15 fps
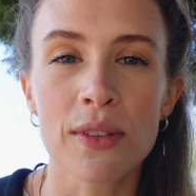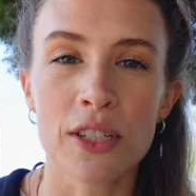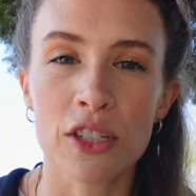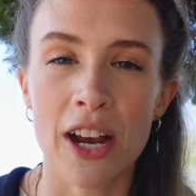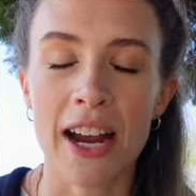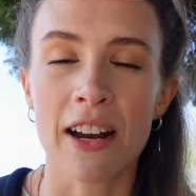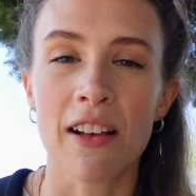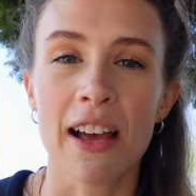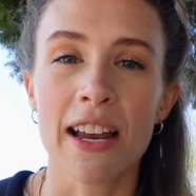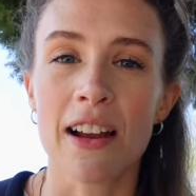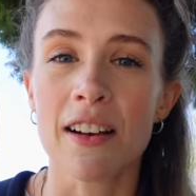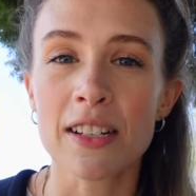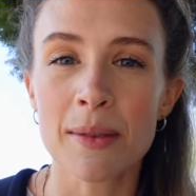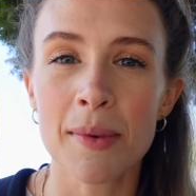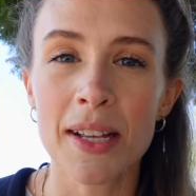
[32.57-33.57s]
this channel, and
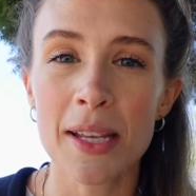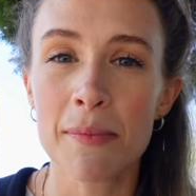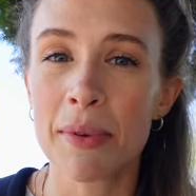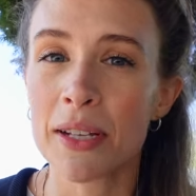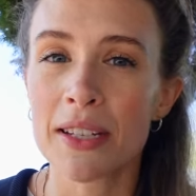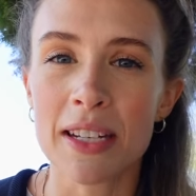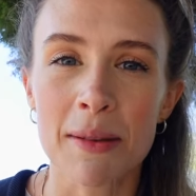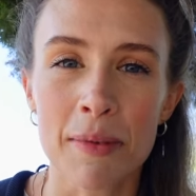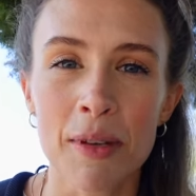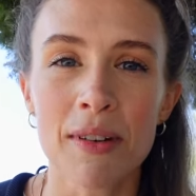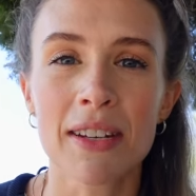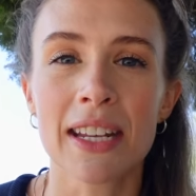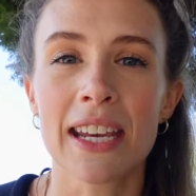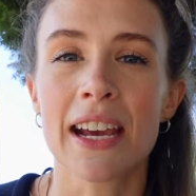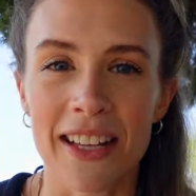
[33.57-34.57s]
ultimately build a
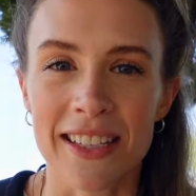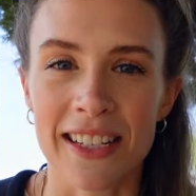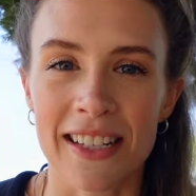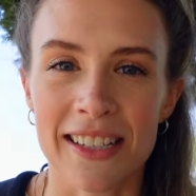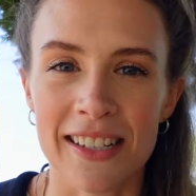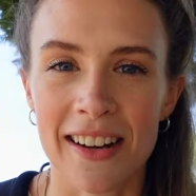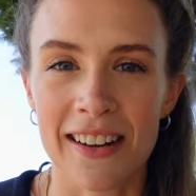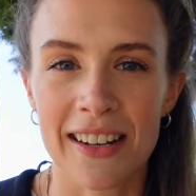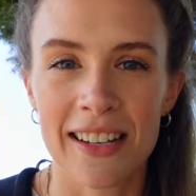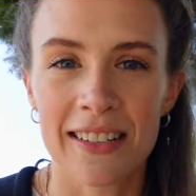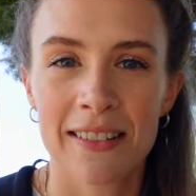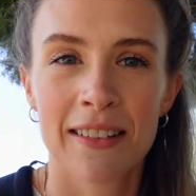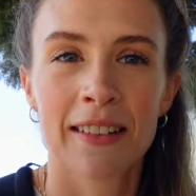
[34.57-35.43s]
community. Let's get started.